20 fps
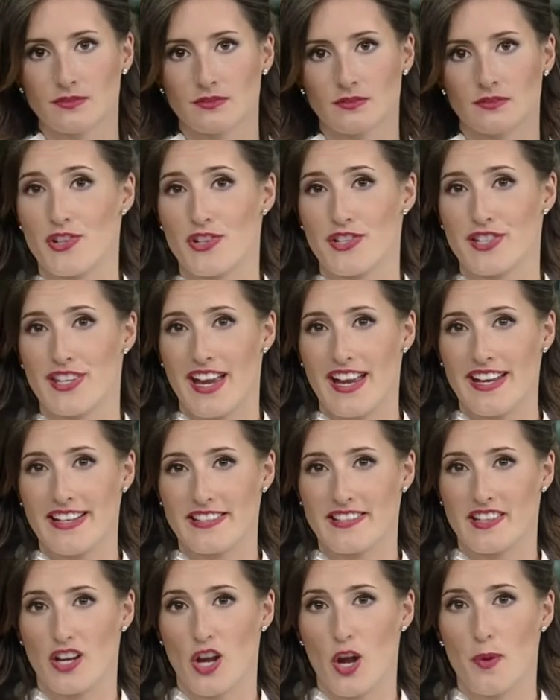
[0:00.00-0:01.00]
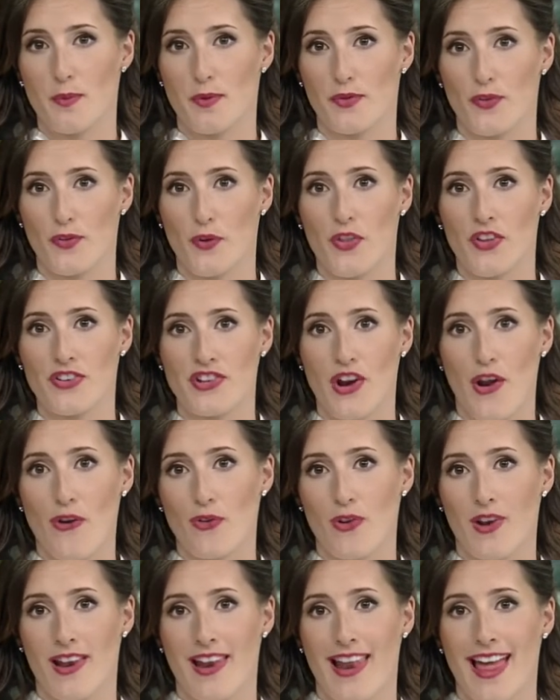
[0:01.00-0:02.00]
100 days to go before the
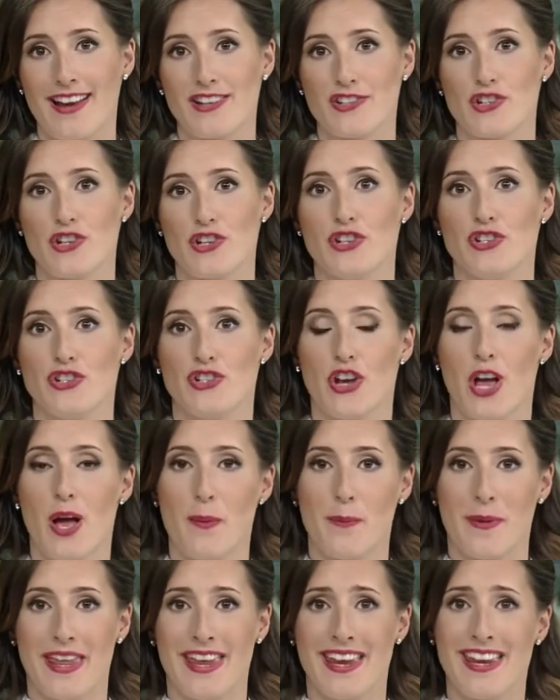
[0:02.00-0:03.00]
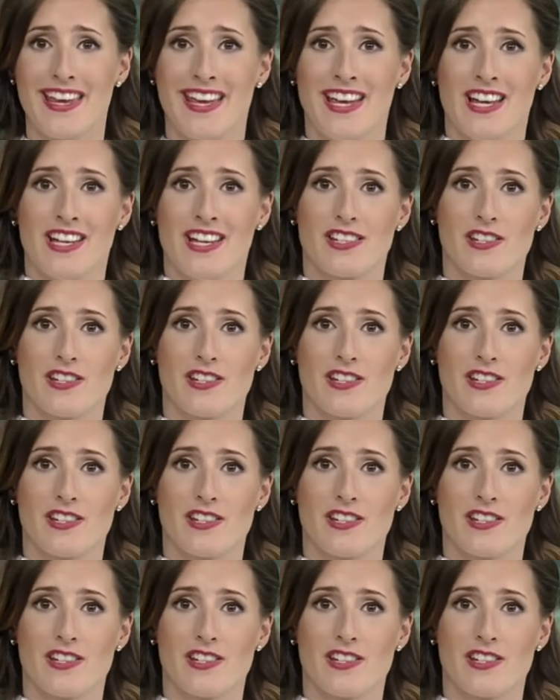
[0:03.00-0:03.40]
general election in Germany,